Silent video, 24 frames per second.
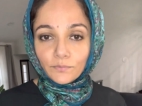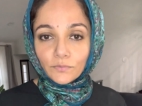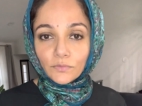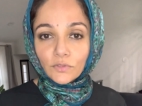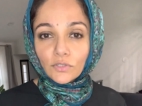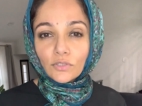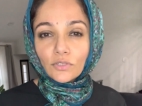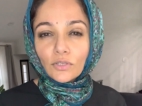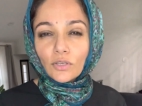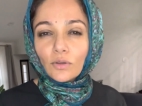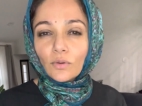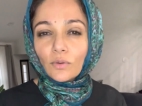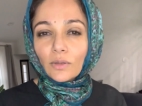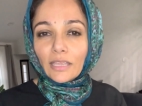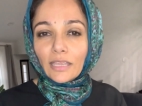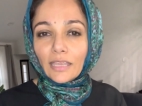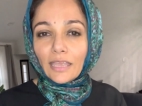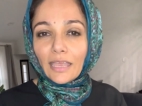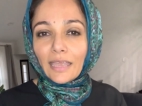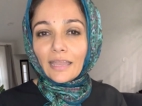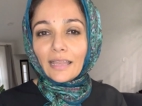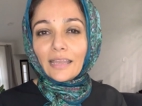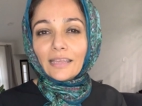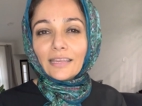So,
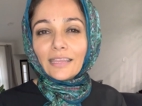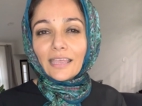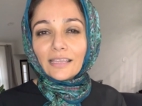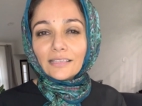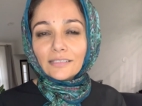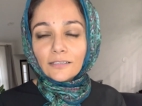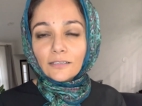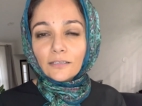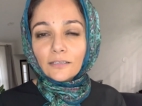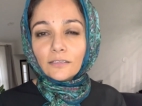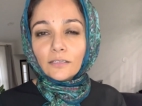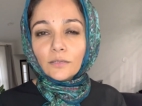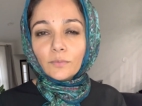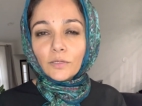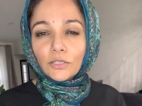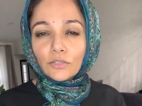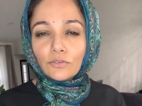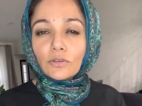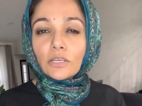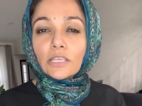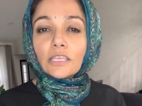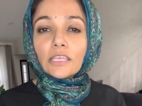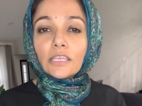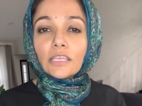and it gets a little bit
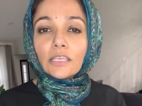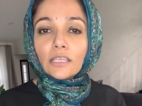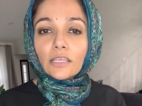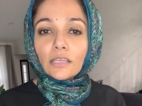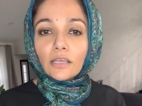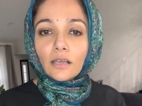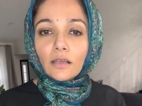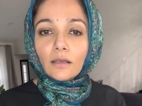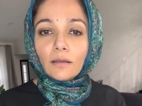tricky